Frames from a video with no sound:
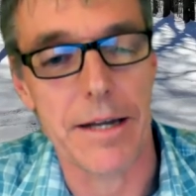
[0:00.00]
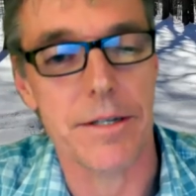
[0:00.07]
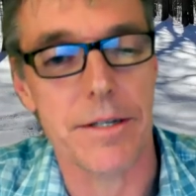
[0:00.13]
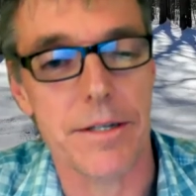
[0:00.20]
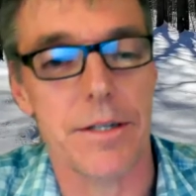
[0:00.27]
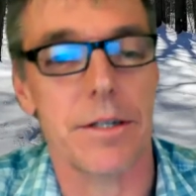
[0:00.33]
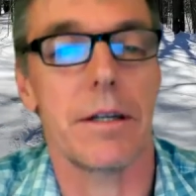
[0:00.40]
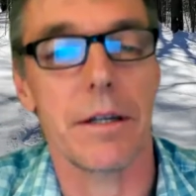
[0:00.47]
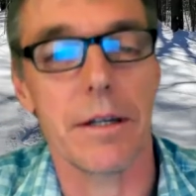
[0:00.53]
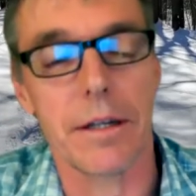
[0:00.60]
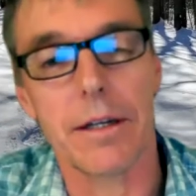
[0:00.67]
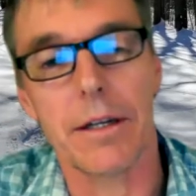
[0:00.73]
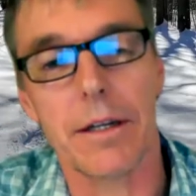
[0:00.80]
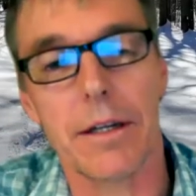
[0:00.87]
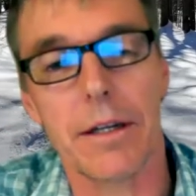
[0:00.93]
as
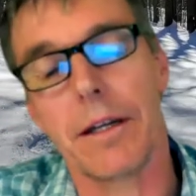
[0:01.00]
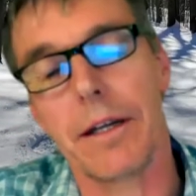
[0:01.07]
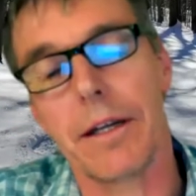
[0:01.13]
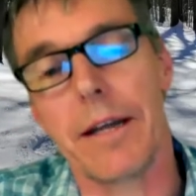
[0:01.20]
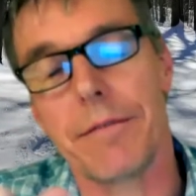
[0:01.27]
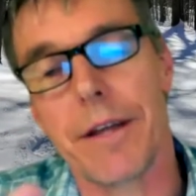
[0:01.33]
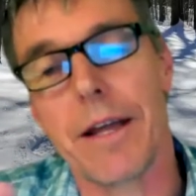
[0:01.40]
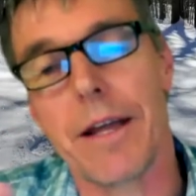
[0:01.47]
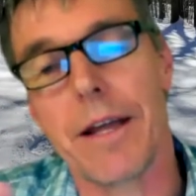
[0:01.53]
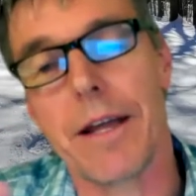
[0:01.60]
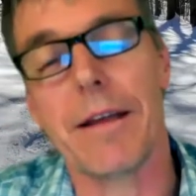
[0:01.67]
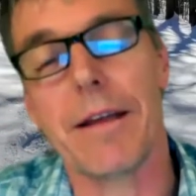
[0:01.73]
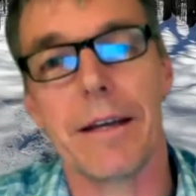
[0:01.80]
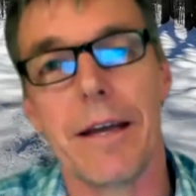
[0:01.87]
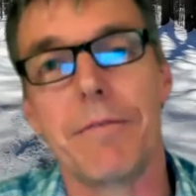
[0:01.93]
if
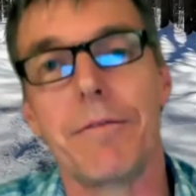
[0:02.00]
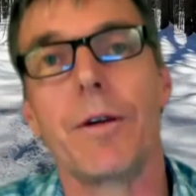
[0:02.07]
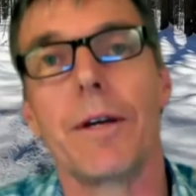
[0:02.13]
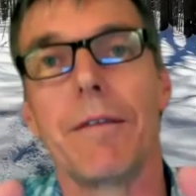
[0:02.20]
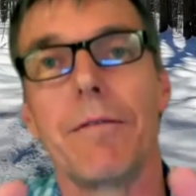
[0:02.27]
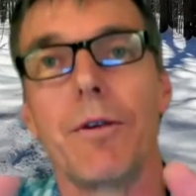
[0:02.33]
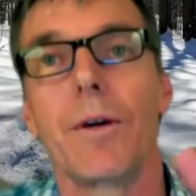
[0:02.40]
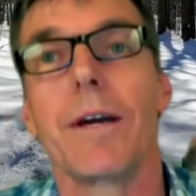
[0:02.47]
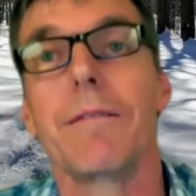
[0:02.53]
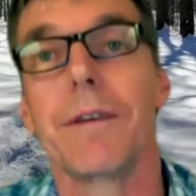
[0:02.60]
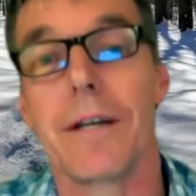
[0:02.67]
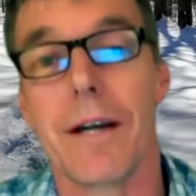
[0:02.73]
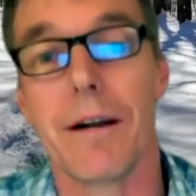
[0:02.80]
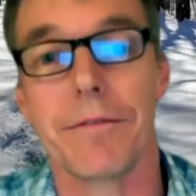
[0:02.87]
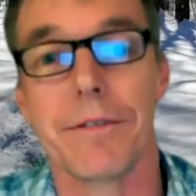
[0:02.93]
it if you if you give
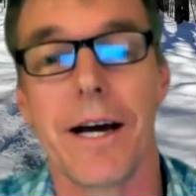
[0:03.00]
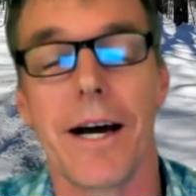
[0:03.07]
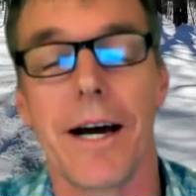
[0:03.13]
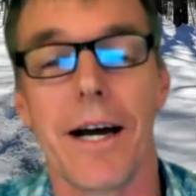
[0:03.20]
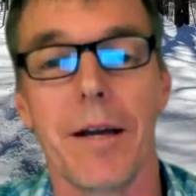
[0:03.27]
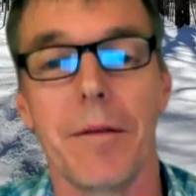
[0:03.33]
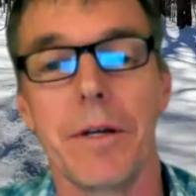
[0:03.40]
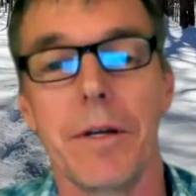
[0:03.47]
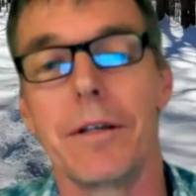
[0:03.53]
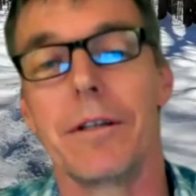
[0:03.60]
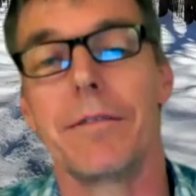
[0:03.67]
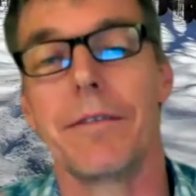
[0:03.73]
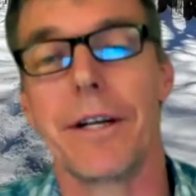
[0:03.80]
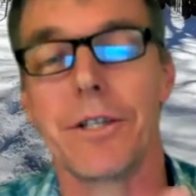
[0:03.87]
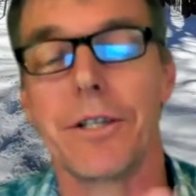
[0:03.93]
it enough time,
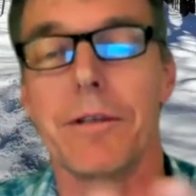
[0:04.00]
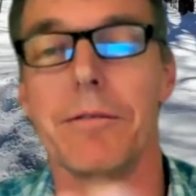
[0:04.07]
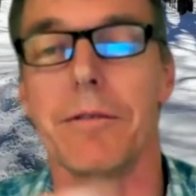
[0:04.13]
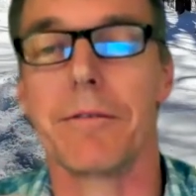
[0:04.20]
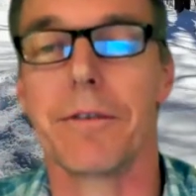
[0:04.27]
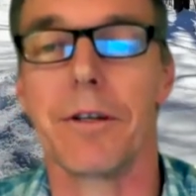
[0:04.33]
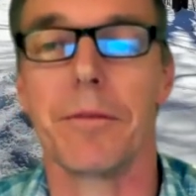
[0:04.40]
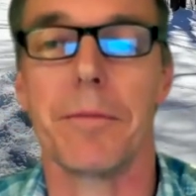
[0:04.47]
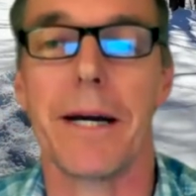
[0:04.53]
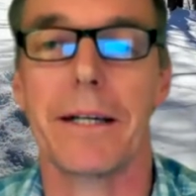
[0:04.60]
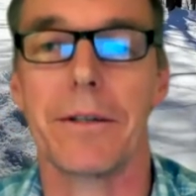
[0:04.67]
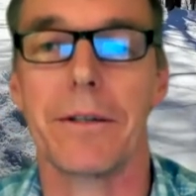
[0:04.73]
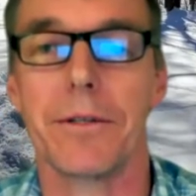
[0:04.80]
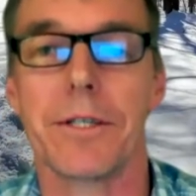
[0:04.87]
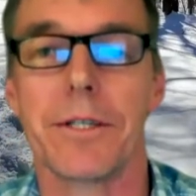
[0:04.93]
it'll eventually revert
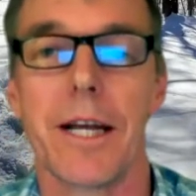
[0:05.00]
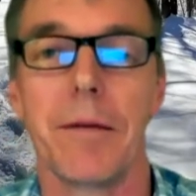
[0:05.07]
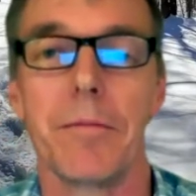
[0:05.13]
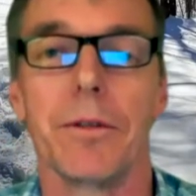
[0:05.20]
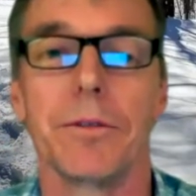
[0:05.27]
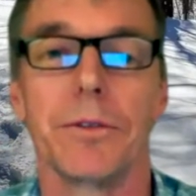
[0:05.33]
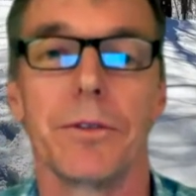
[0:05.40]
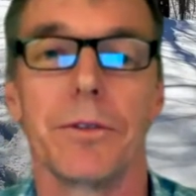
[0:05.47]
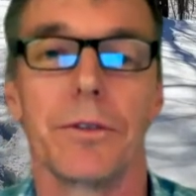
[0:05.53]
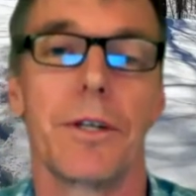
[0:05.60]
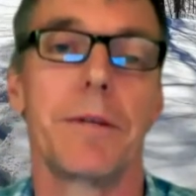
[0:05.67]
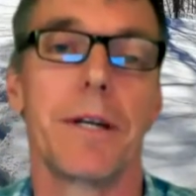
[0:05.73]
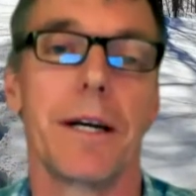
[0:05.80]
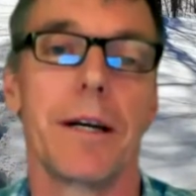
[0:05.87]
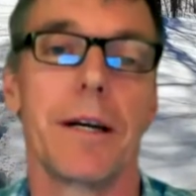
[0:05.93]
back to a stable
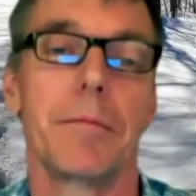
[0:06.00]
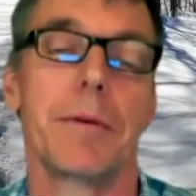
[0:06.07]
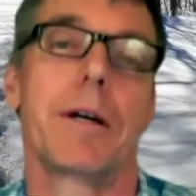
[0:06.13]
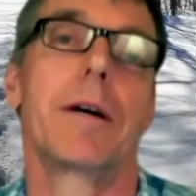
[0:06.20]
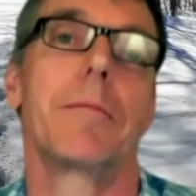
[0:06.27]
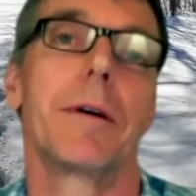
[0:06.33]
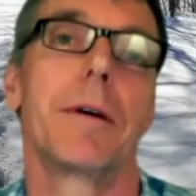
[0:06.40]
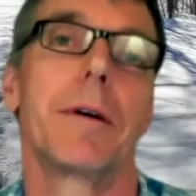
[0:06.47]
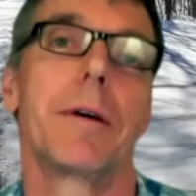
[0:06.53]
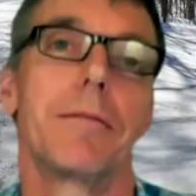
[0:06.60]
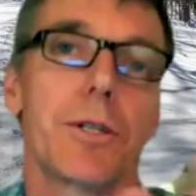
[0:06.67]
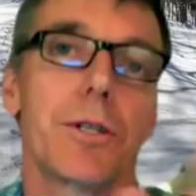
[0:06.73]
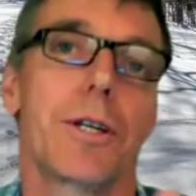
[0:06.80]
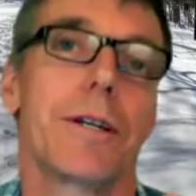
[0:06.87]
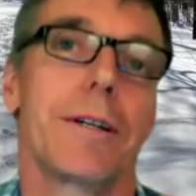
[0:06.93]
stream type. Um,
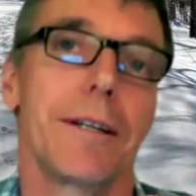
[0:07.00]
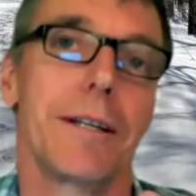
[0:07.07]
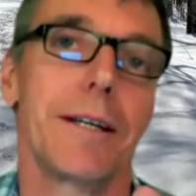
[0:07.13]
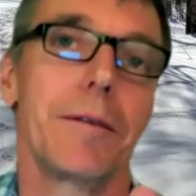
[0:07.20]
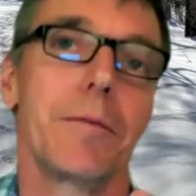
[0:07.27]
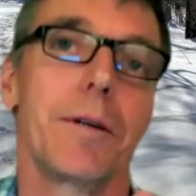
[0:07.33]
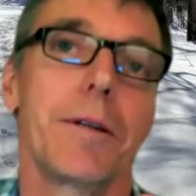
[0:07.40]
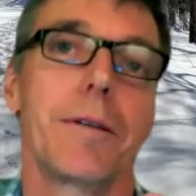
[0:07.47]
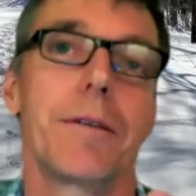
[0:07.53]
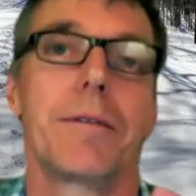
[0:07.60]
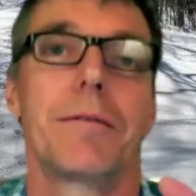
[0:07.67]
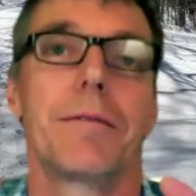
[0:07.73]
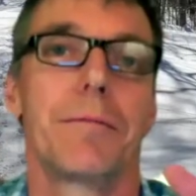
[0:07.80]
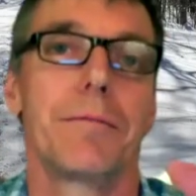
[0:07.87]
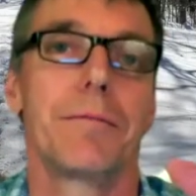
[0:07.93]
unfortunately, with
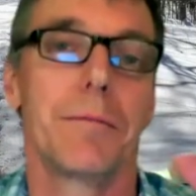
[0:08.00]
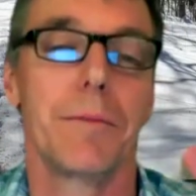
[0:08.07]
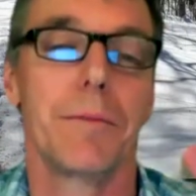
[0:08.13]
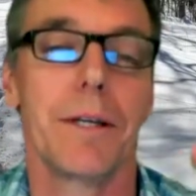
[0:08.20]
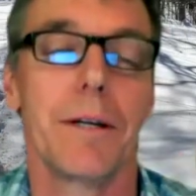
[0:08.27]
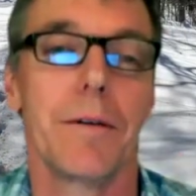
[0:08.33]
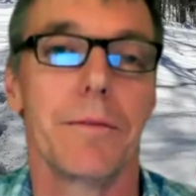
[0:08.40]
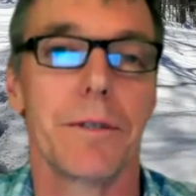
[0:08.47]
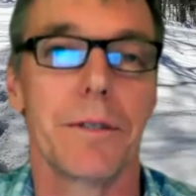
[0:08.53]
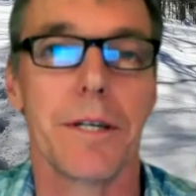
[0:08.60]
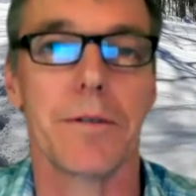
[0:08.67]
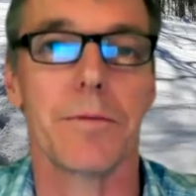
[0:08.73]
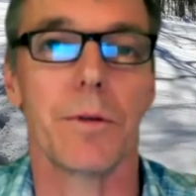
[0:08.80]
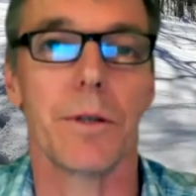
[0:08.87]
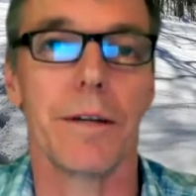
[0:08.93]
you know,
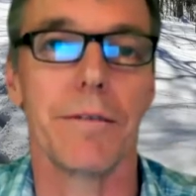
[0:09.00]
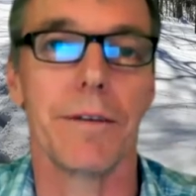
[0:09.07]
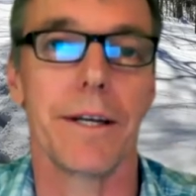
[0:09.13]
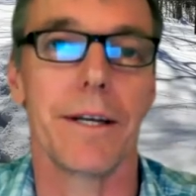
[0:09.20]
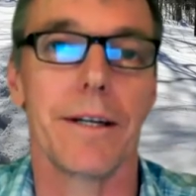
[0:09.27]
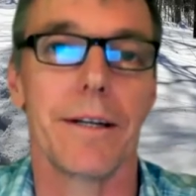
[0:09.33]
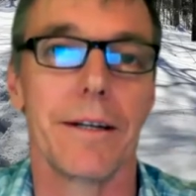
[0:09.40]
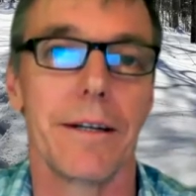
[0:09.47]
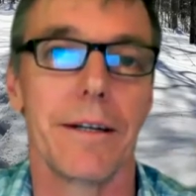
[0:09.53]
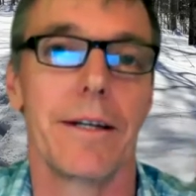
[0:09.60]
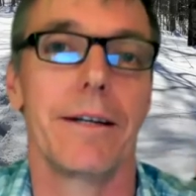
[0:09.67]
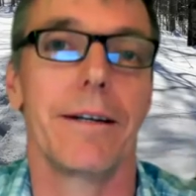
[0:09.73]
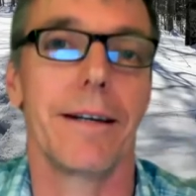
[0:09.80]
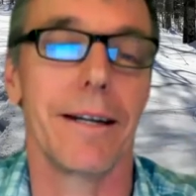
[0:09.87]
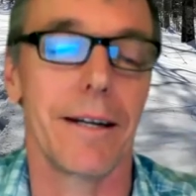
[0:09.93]
since we're living in,
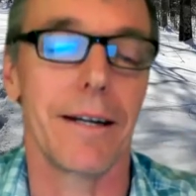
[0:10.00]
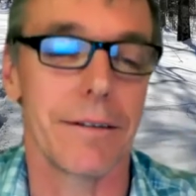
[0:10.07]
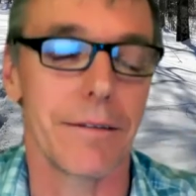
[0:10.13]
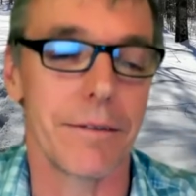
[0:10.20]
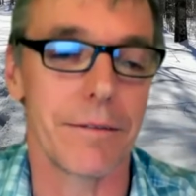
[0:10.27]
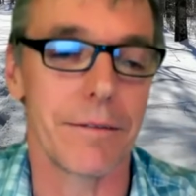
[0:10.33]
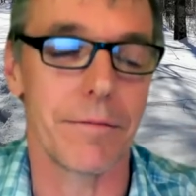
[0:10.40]
in, in a